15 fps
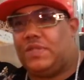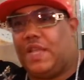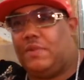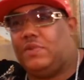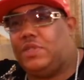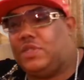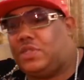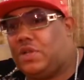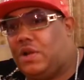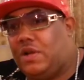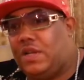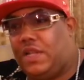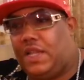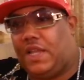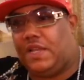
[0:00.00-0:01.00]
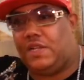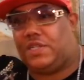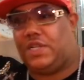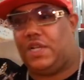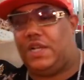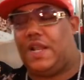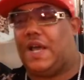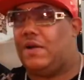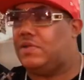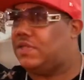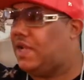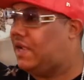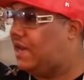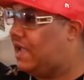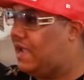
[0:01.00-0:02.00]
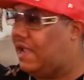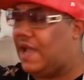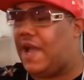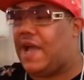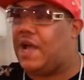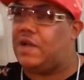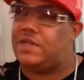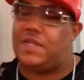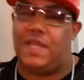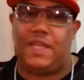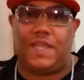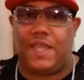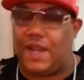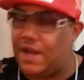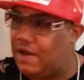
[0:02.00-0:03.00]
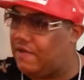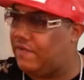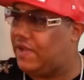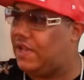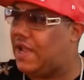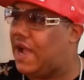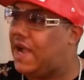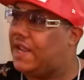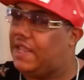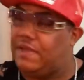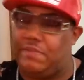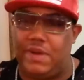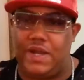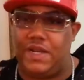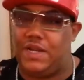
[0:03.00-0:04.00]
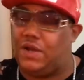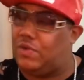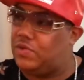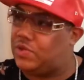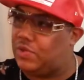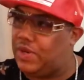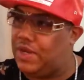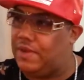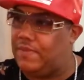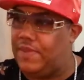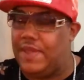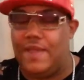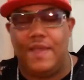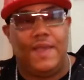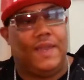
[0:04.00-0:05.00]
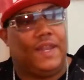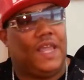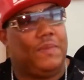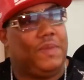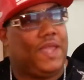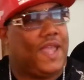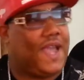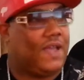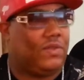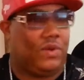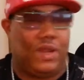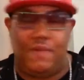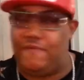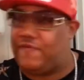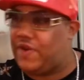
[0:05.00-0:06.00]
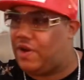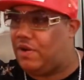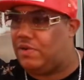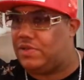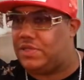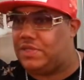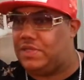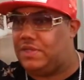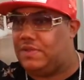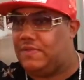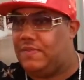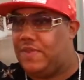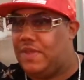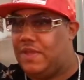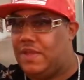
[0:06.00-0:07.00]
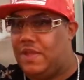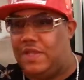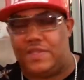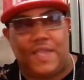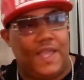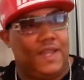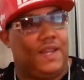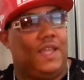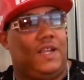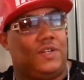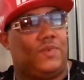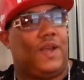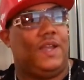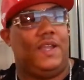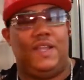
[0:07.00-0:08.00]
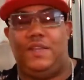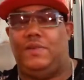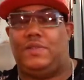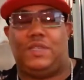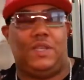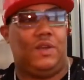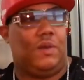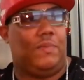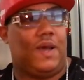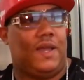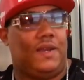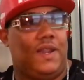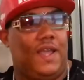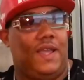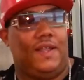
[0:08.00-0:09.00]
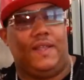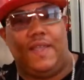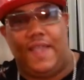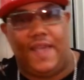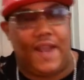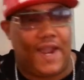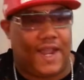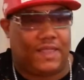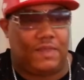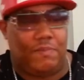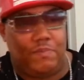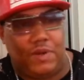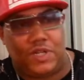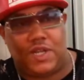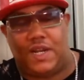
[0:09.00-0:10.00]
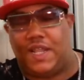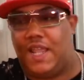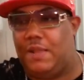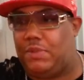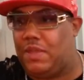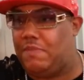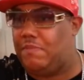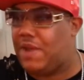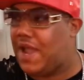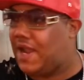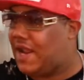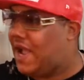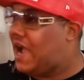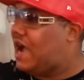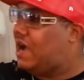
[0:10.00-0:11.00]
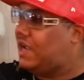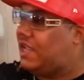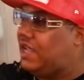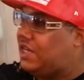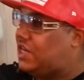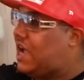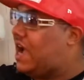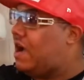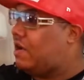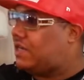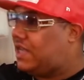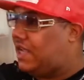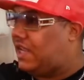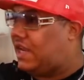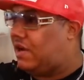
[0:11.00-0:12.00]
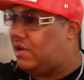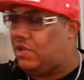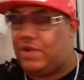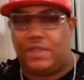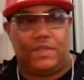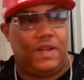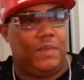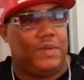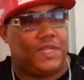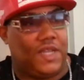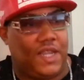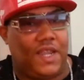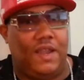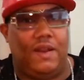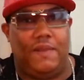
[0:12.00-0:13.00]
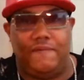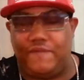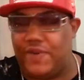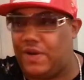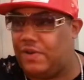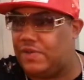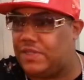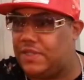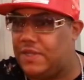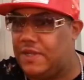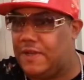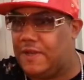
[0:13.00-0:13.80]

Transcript: They was just talking the gang shit. And I was like, hey, I'll take care of it. I get money, don't trip. Let me handle them first. It's 8 niggas right here you see on my neck, and I got to try to keep them back. I'll take care of you. You have to let me take care of them first.